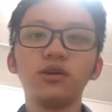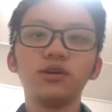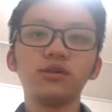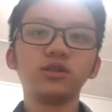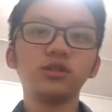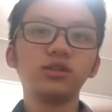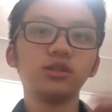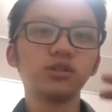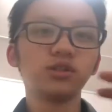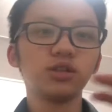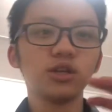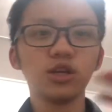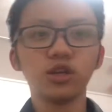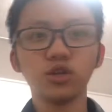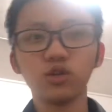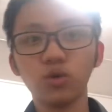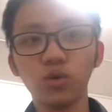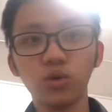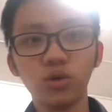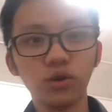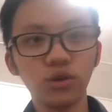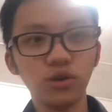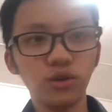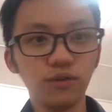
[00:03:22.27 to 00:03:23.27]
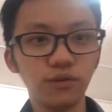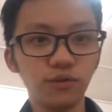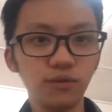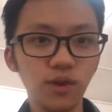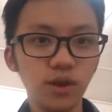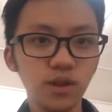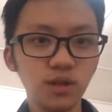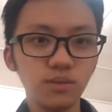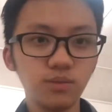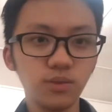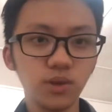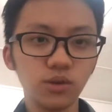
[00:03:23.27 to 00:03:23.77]
just ignore your
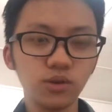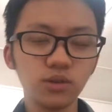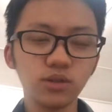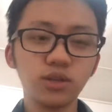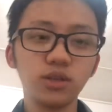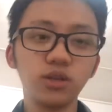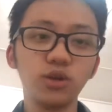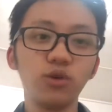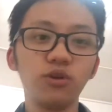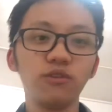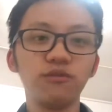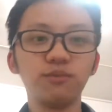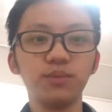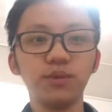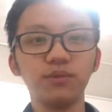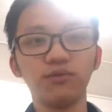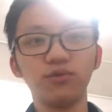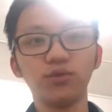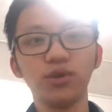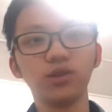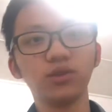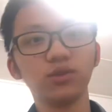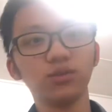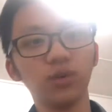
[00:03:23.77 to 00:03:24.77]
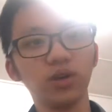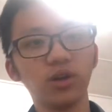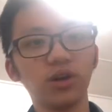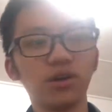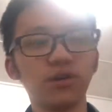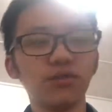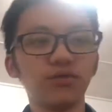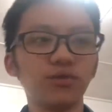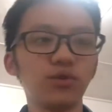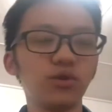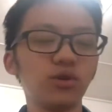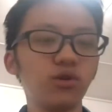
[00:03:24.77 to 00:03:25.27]
friend because you have been friends with
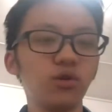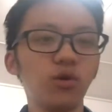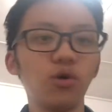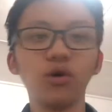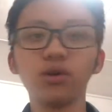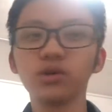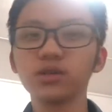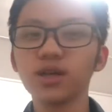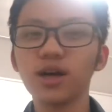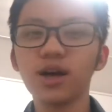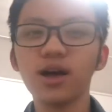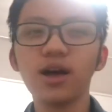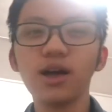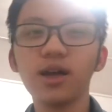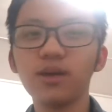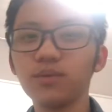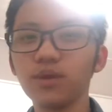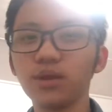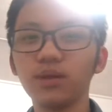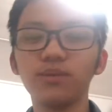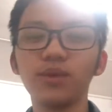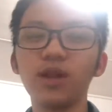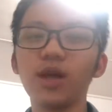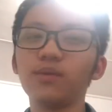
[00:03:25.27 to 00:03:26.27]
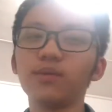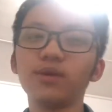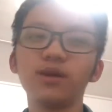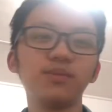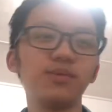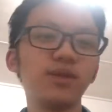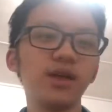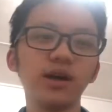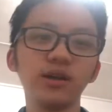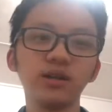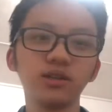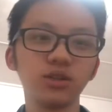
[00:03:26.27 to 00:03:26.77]
her for a long time and blah blah
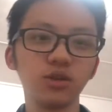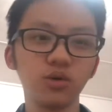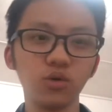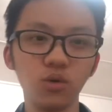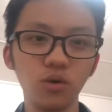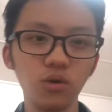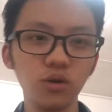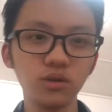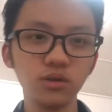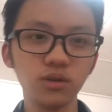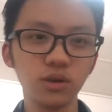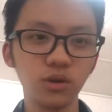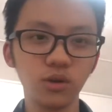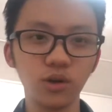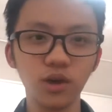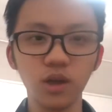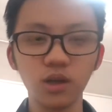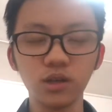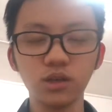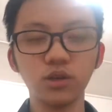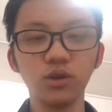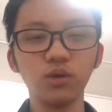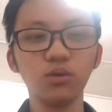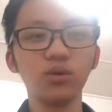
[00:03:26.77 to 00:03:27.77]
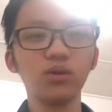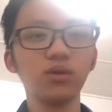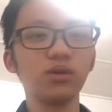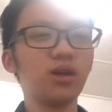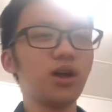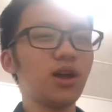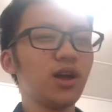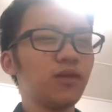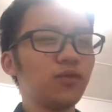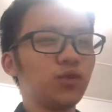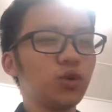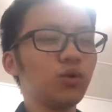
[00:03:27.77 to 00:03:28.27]
blah and so on. Okay, you
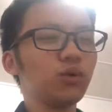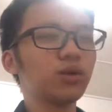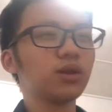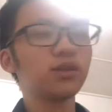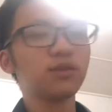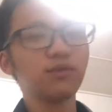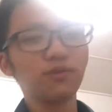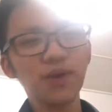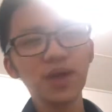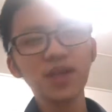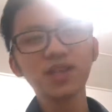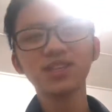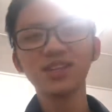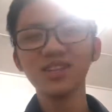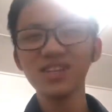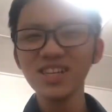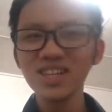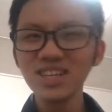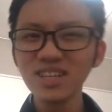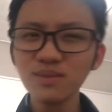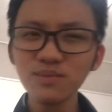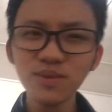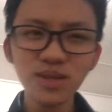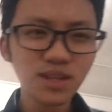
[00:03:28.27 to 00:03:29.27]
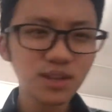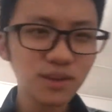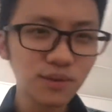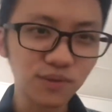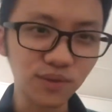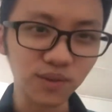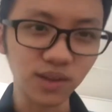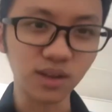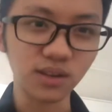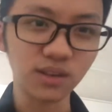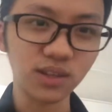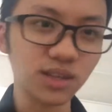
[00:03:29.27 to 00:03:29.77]
will face a little bit
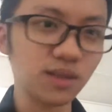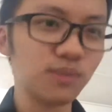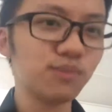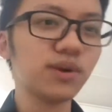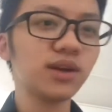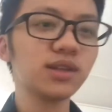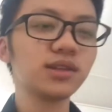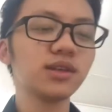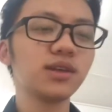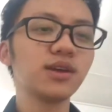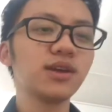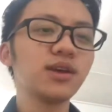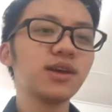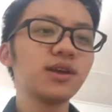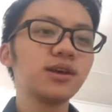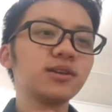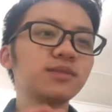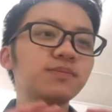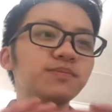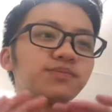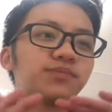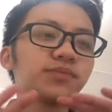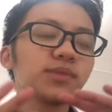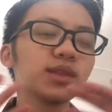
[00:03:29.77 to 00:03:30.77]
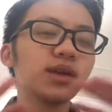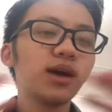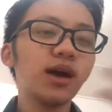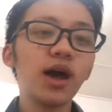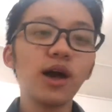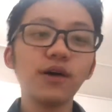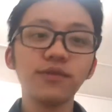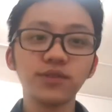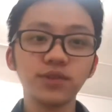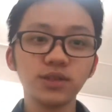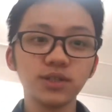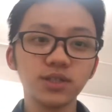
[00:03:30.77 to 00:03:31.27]
difficulty, but
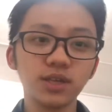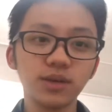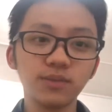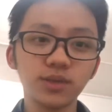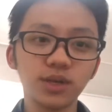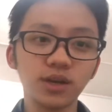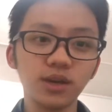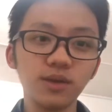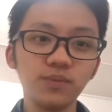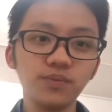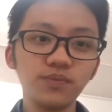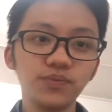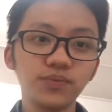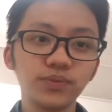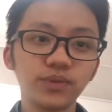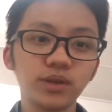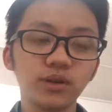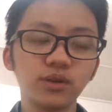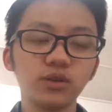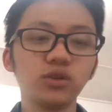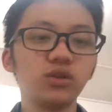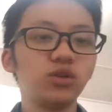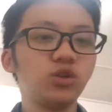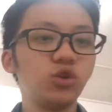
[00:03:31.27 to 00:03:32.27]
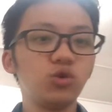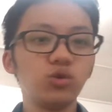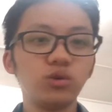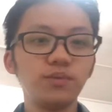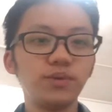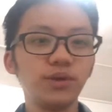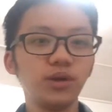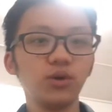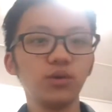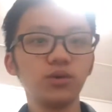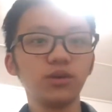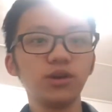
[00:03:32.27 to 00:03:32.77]
after some time you will
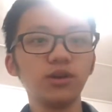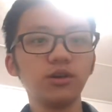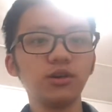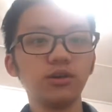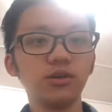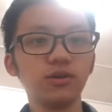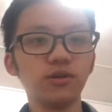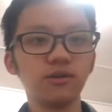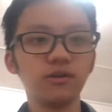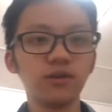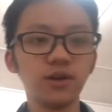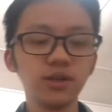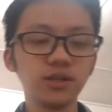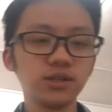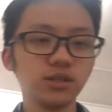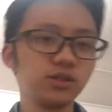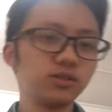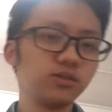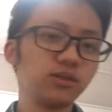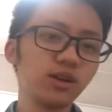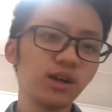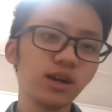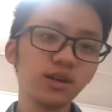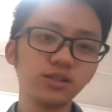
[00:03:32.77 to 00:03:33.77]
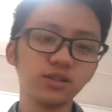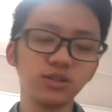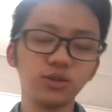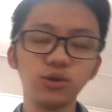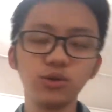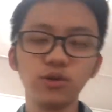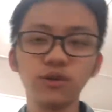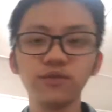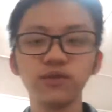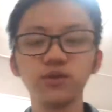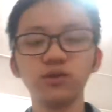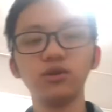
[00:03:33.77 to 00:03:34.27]
be okay. All right, you guys, you
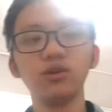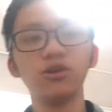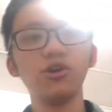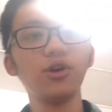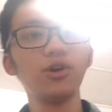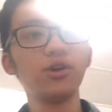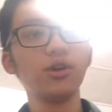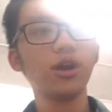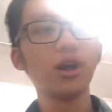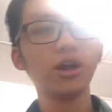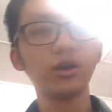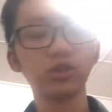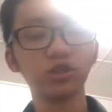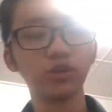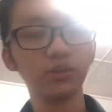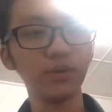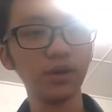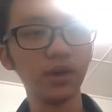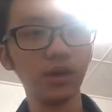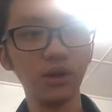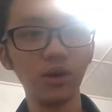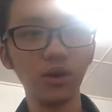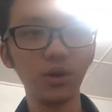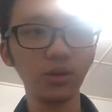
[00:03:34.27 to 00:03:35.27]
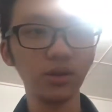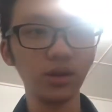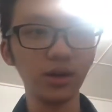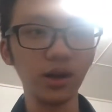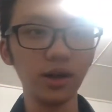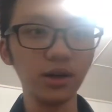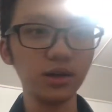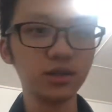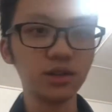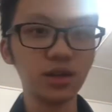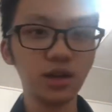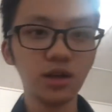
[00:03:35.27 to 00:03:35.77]
have to learn how to be alone,
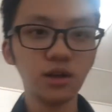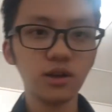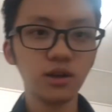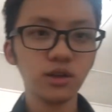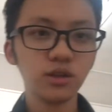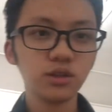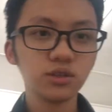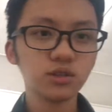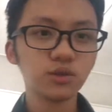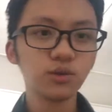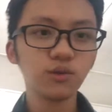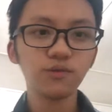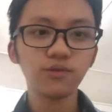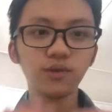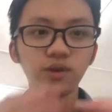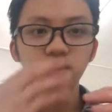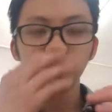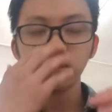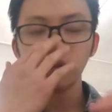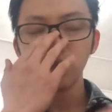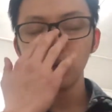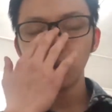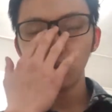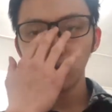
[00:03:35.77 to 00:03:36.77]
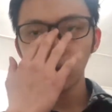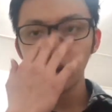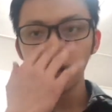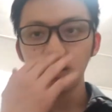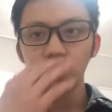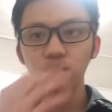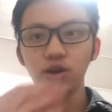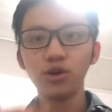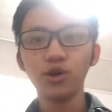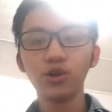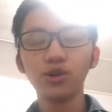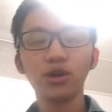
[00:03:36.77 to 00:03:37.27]
guys. So firstly, when I
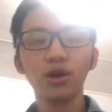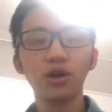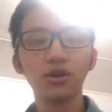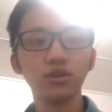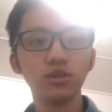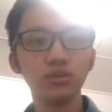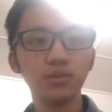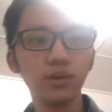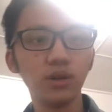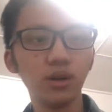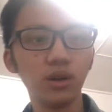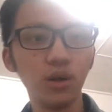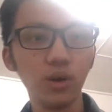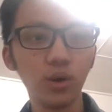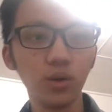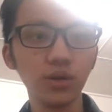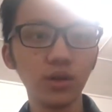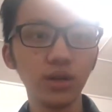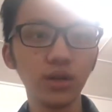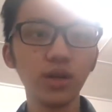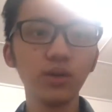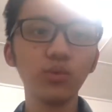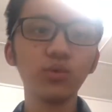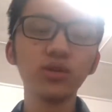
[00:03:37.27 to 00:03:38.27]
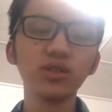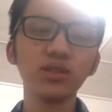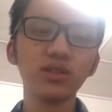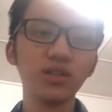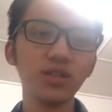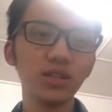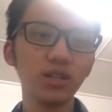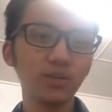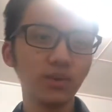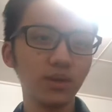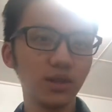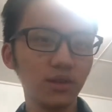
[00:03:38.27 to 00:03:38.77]
learned how to be alone, it was a
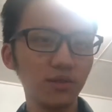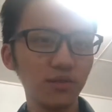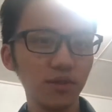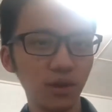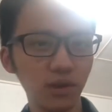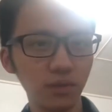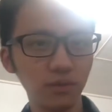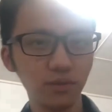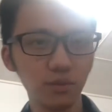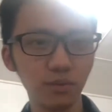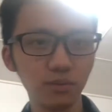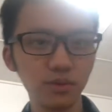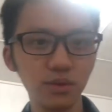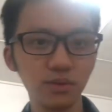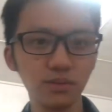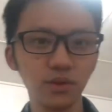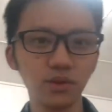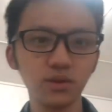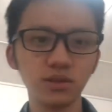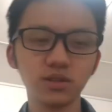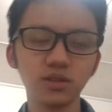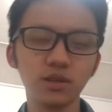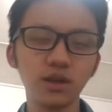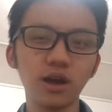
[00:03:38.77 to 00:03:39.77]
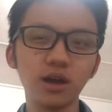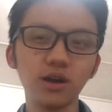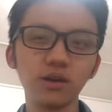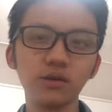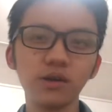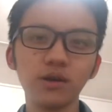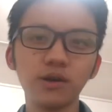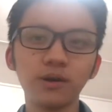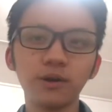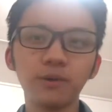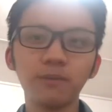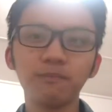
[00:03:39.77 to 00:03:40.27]
little bit difficult for me because
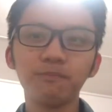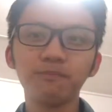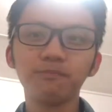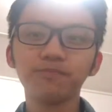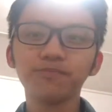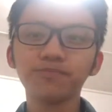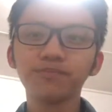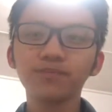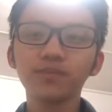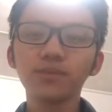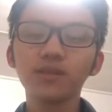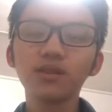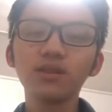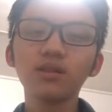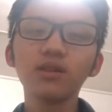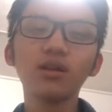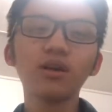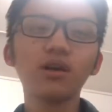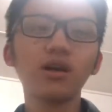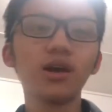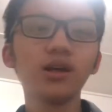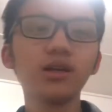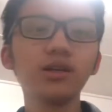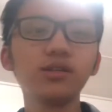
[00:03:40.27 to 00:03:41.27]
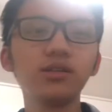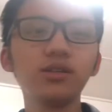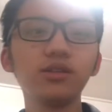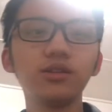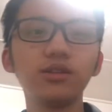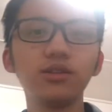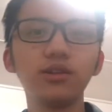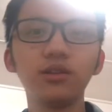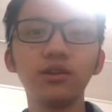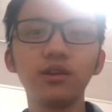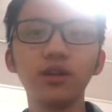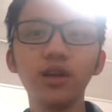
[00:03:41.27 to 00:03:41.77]

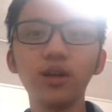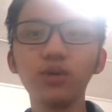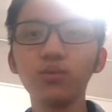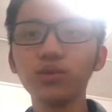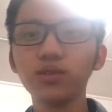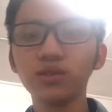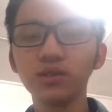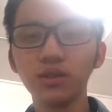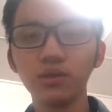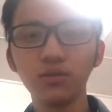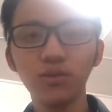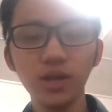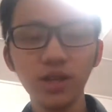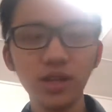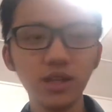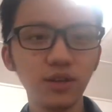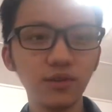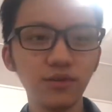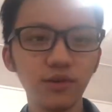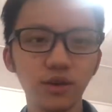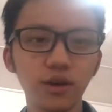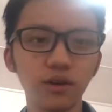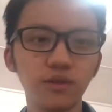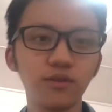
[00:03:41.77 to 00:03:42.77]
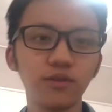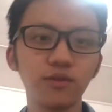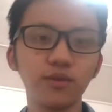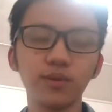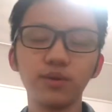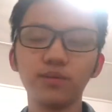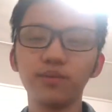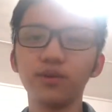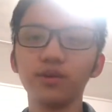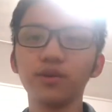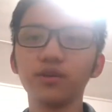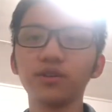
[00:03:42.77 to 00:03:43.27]
it was really difficult for
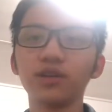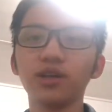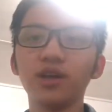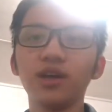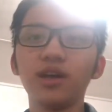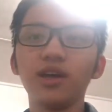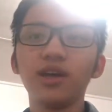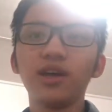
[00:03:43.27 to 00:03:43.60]
me because